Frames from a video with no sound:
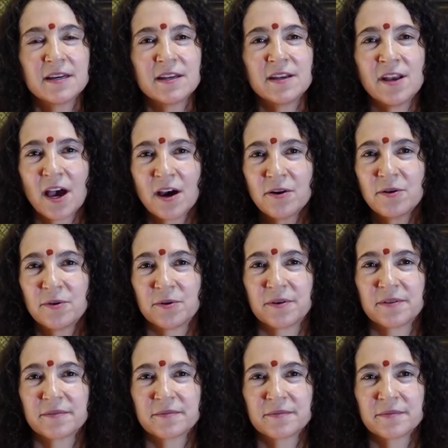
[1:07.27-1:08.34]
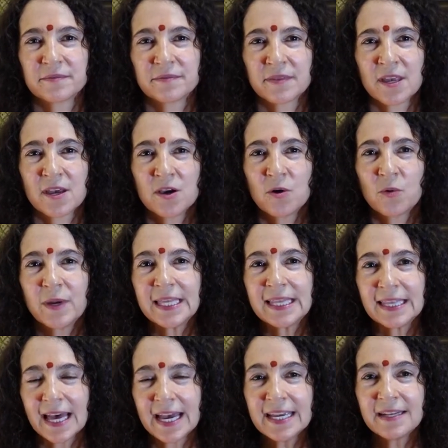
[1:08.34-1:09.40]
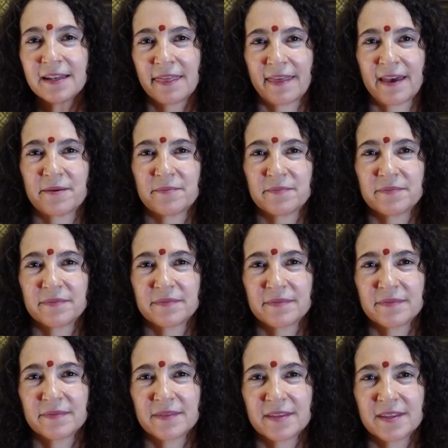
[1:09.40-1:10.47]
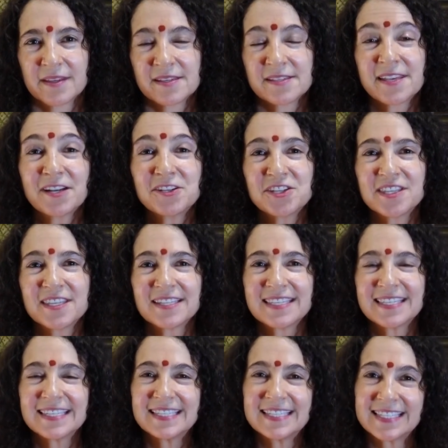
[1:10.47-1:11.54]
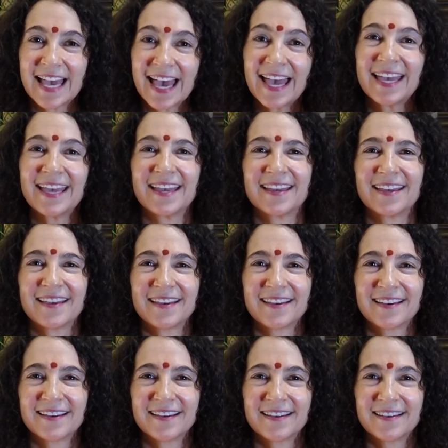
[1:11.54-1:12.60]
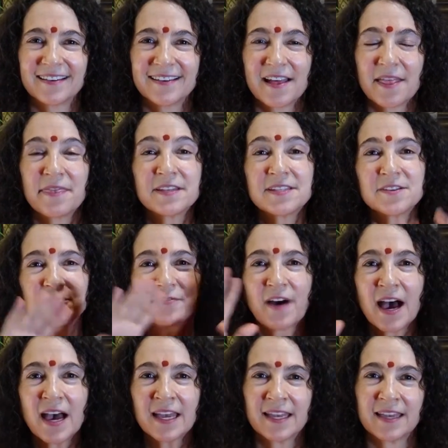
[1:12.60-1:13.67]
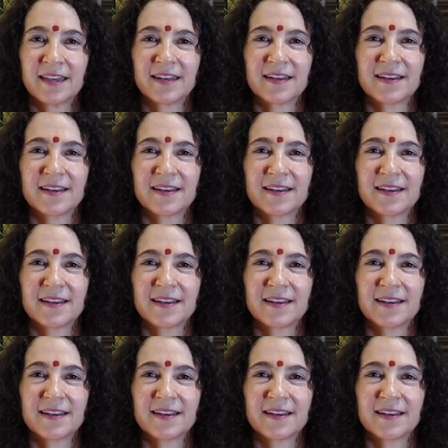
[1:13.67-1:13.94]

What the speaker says: No, we light them such that today, the divine,